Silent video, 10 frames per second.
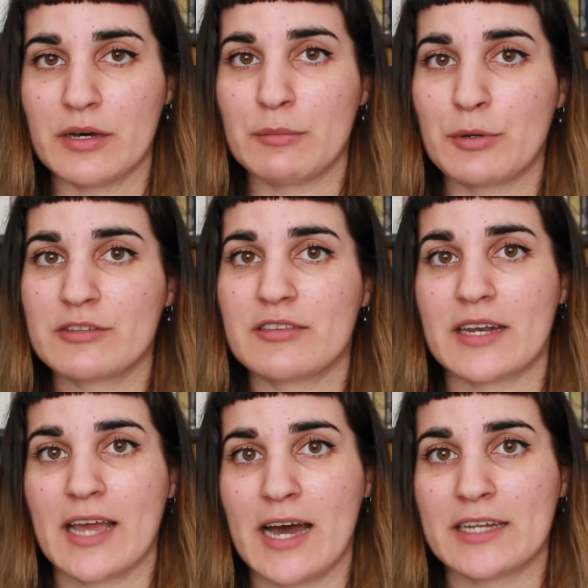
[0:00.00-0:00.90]
books that
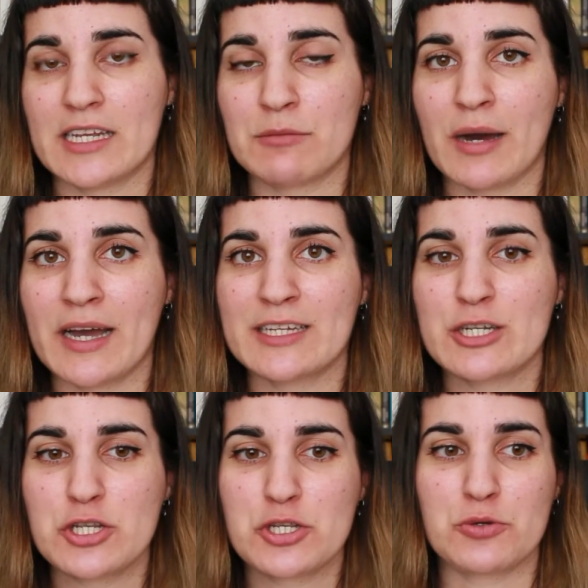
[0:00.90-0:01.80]
I had in mind
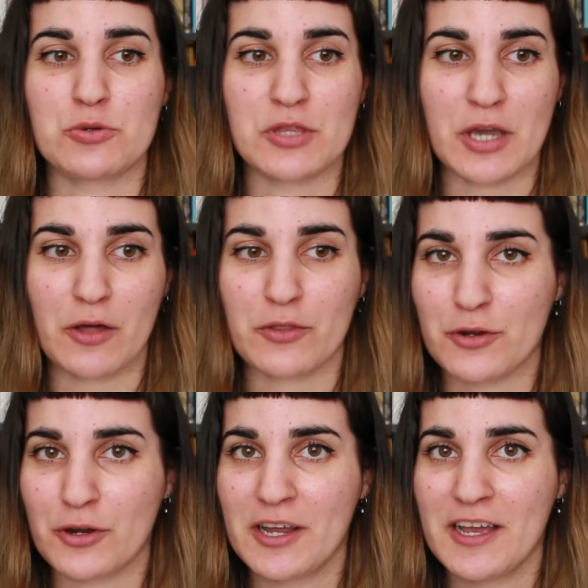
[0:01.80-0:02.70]
to the
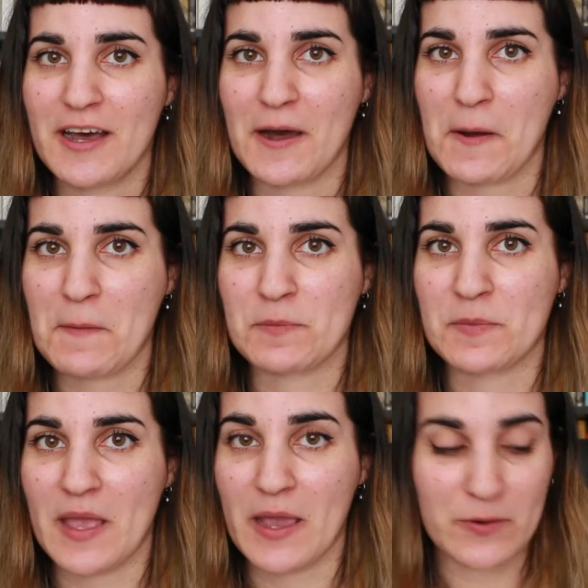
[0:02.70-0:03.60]
other
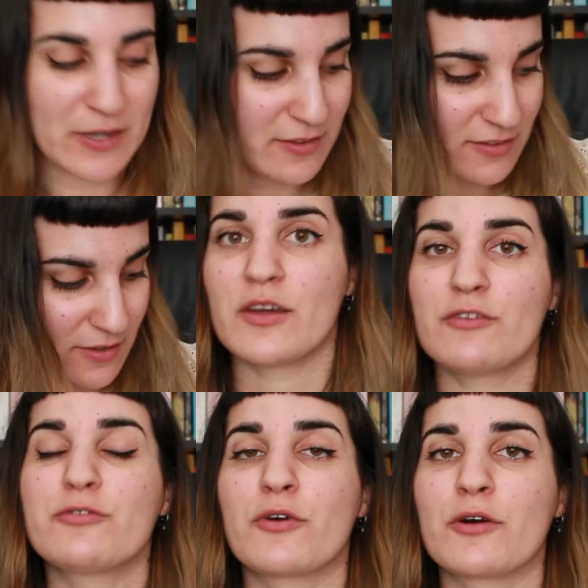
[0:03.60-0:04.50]
areas,
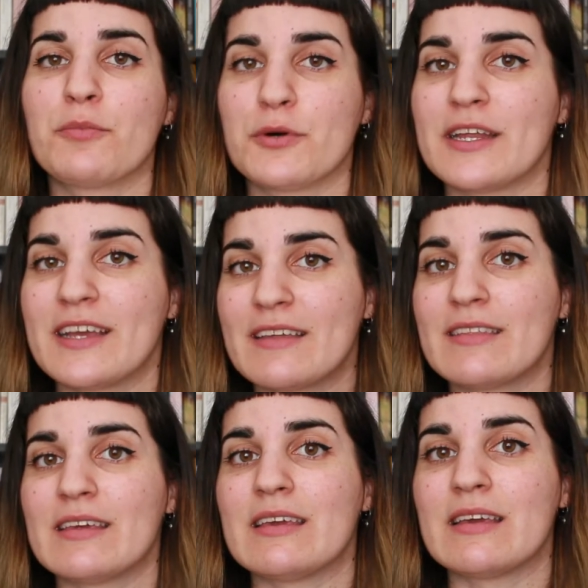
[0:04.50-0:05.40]
therefore putting
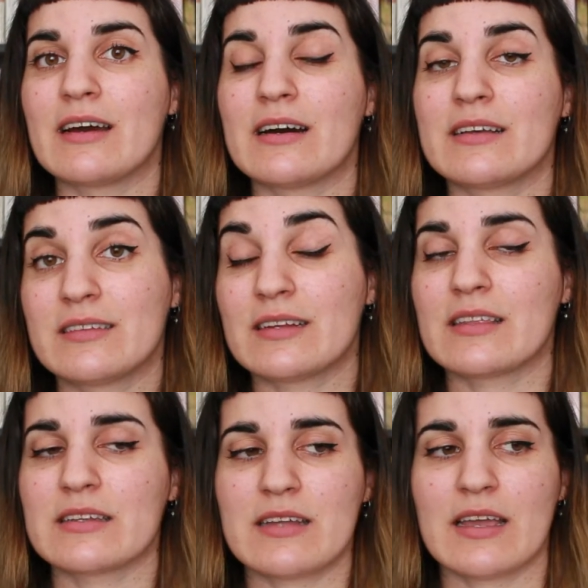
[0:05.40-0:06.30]
the A Sting
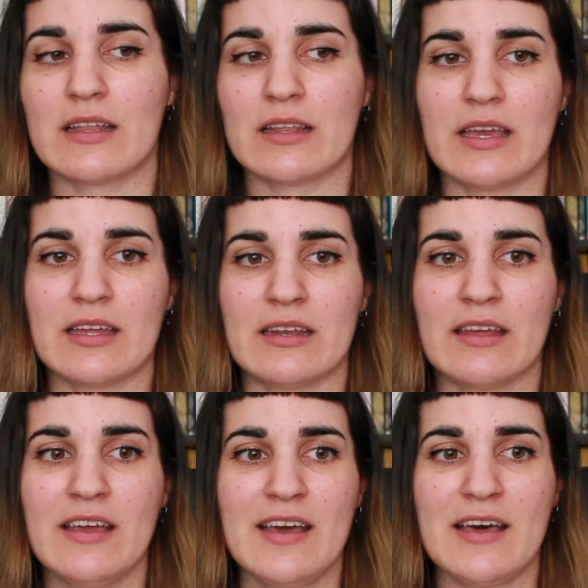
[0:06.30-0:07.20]
in the Tail
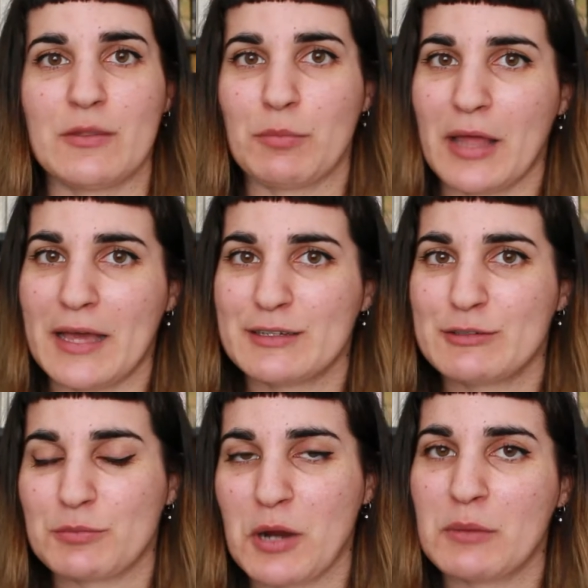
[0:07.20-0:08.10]
in the plant
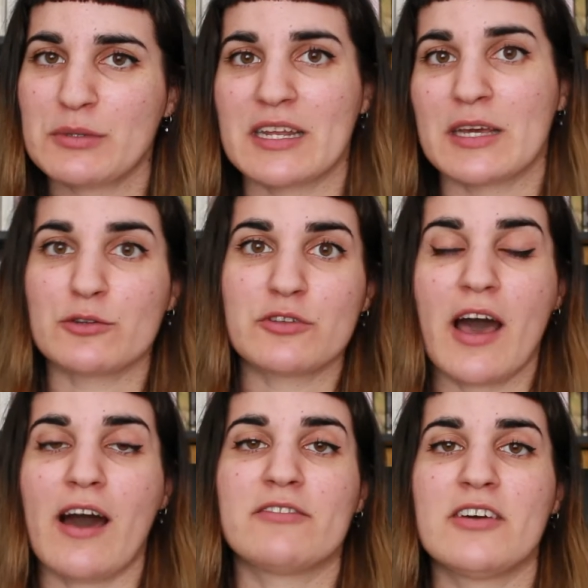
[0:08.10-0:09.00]
prompt, and I also
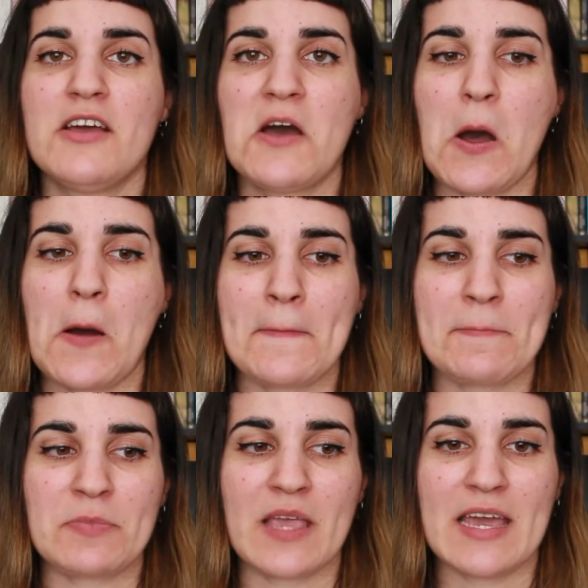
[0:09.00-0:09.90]
have
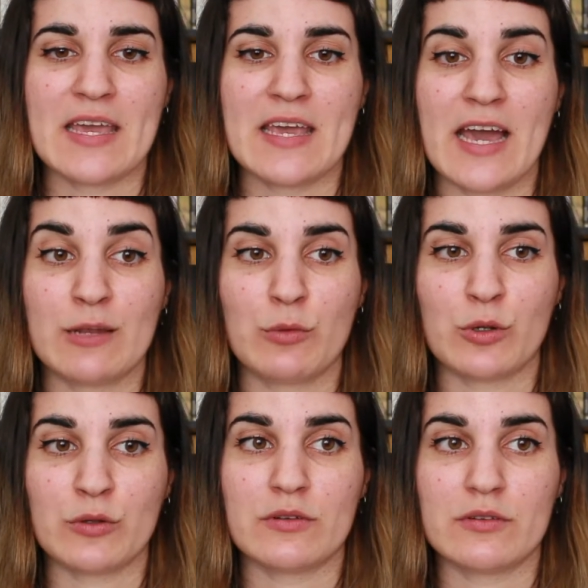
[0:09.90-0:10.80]
a animal
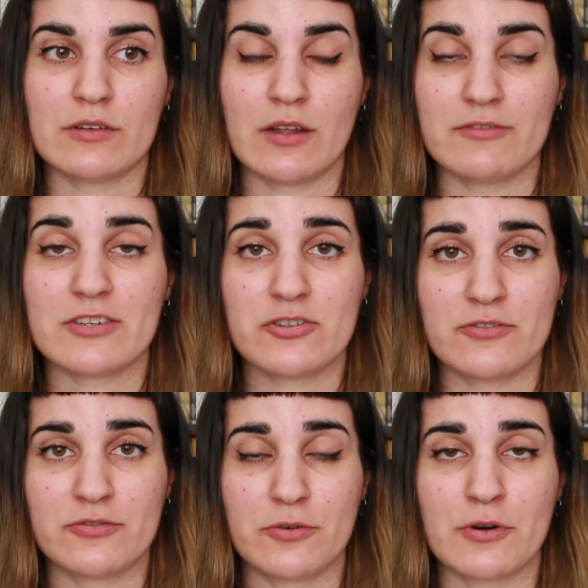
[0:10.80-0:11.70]
nonfiction
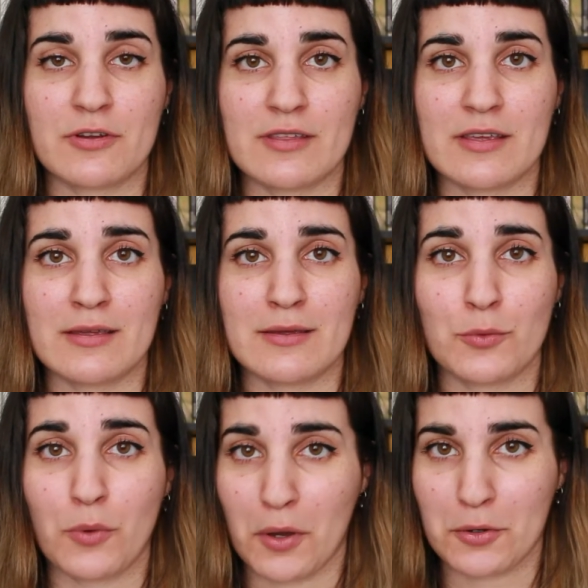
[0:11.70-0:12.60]
for the
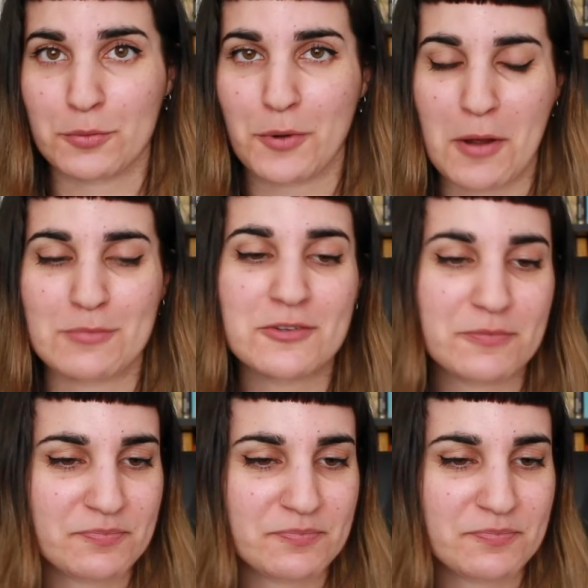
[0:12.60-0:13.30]
water prompt.